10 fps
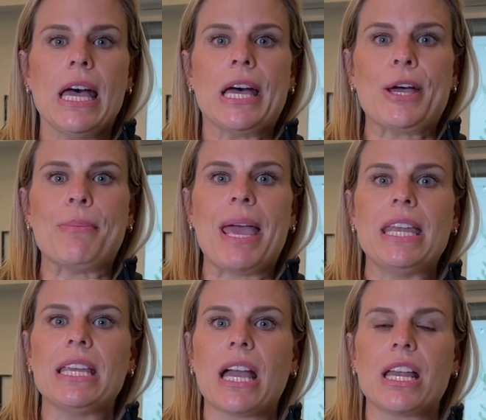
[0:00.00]

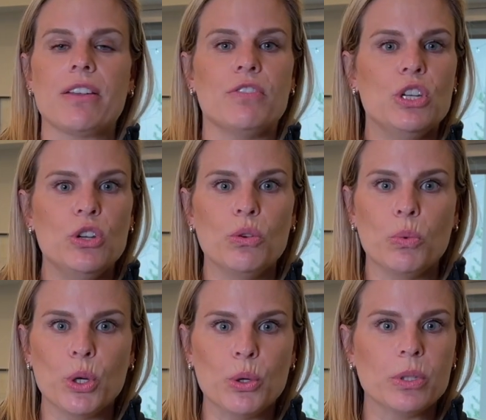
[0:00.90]
Any kind of new
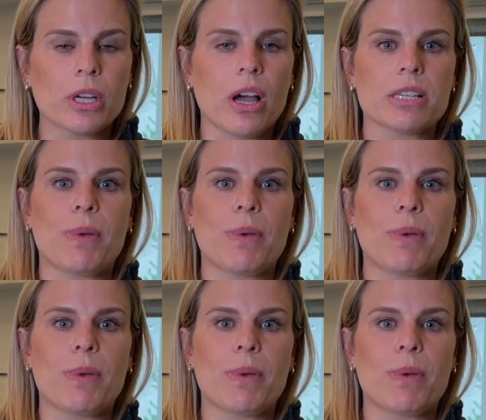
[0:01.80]
wound caused